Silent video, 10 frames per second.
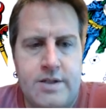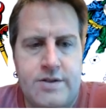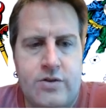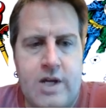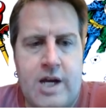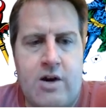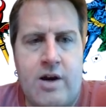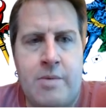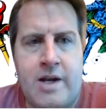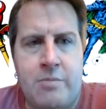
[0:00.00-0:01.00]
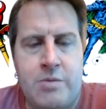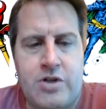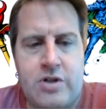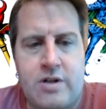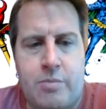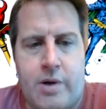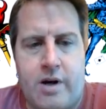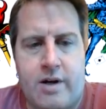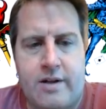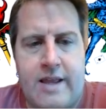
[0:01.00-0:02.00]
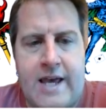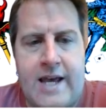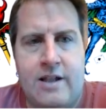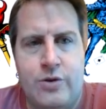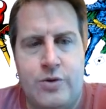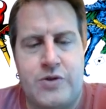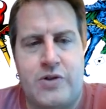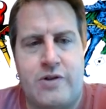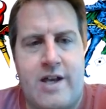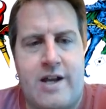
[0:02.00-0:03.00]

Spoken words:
And so now I'm on a mission to park that loser,